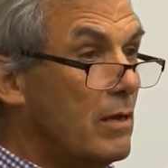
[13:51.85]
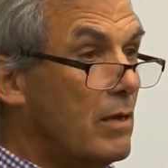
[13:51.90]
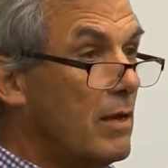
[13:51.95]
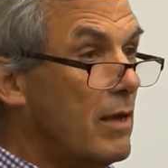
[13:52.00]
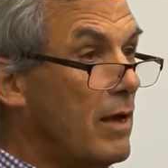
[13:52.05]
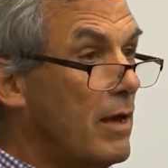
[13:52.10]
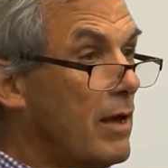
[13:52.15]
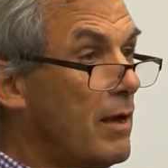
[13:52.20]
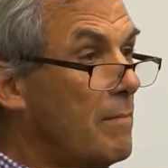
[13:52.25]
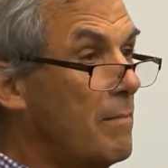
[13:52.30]

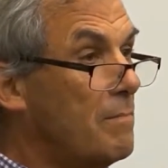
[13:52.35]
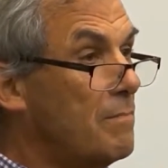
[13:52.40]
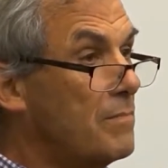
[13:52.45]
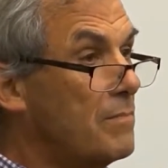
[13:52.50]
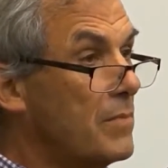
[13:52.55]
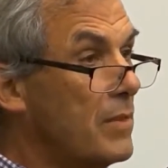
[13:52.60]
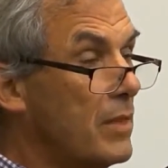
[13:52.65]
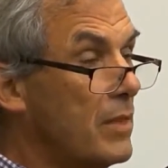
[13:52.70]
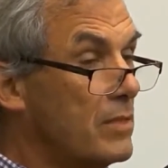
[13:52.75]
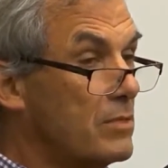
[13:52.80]

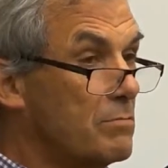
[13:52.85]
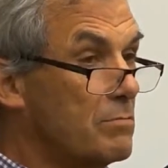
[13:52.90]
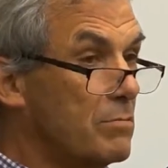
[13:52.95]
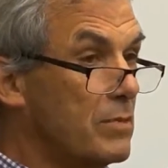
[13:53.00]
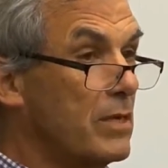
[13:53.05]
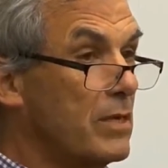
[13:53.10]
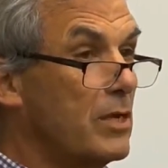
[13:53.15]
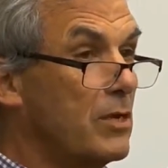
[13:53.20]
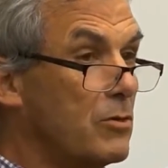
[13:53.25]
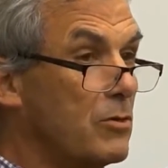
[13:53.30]
It's
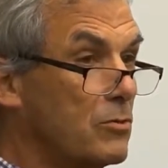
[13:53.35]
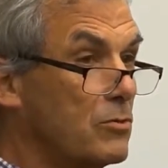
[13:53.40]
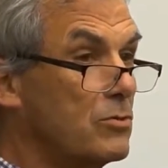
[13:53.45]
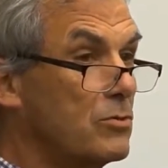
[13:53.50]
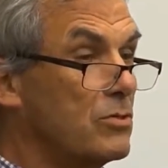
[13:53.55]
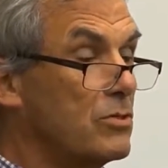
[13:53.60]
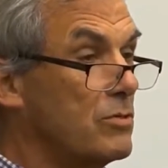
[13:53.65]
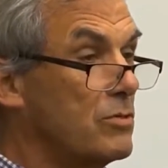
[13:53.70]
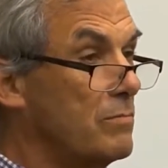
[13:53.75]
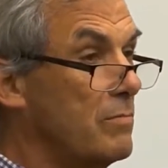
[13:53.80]
really
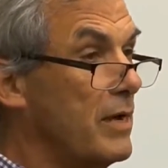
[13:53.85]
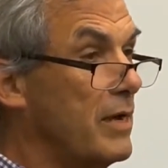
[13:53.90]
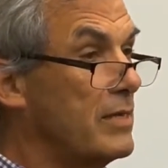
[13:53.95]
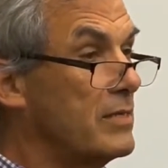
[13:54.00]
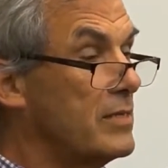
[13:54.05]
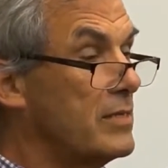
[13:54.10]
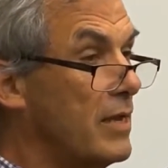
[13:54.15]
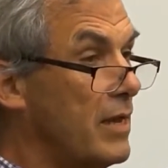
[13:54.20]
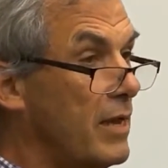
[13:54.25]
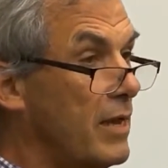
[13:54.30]
good to
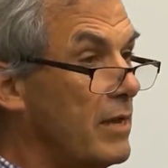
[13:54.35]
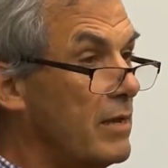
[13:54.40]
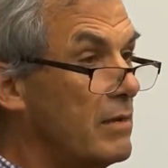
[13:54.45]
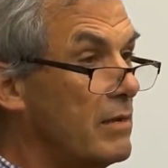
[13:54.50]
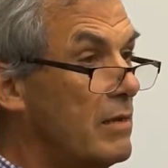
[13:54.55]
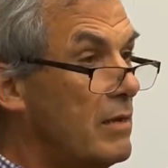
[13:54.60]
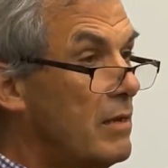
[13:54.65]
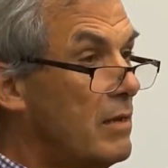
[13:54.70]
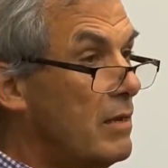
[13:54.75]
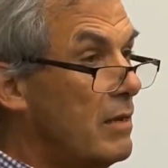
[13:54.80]

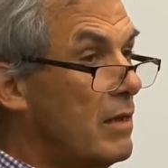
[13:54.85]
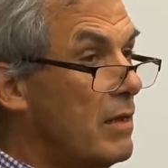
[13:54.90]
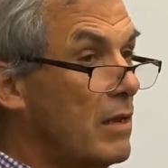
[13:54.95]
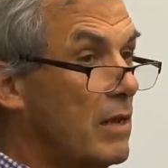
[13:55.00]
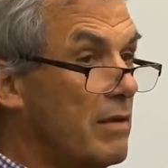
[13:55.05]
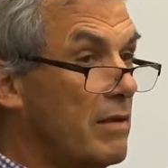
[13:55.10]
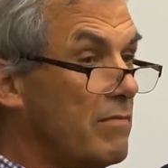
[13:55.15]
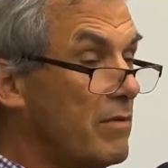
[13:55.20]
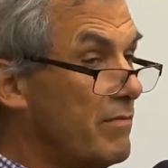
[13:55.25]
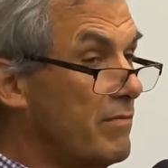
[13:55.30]
maintain a
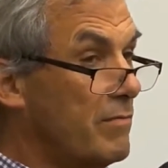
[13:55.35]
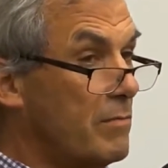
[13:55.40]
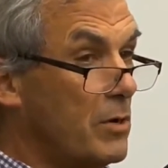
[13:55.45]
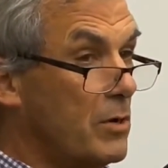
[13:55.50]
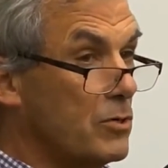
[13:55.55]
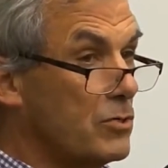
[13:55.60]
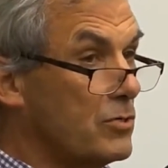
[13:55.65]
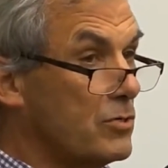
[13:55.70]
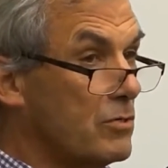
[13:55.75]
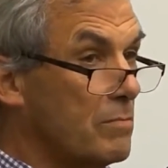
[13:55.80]
level of
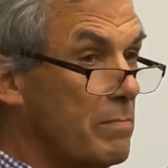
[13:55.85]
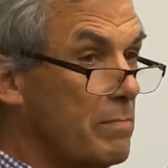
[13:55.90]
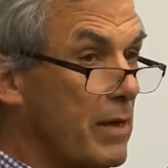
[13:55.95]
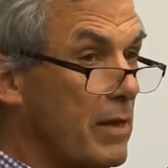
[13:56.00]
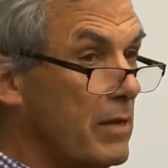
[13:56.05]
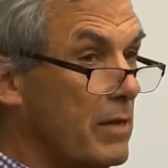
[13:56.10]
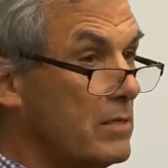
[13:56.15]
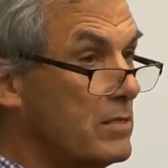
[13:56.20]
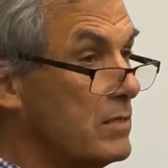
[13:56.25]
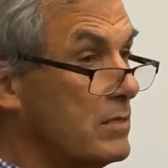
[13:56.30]
emotional
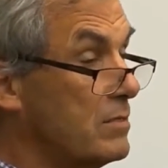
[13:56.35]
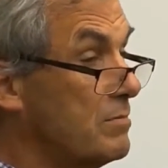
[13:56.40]
balance.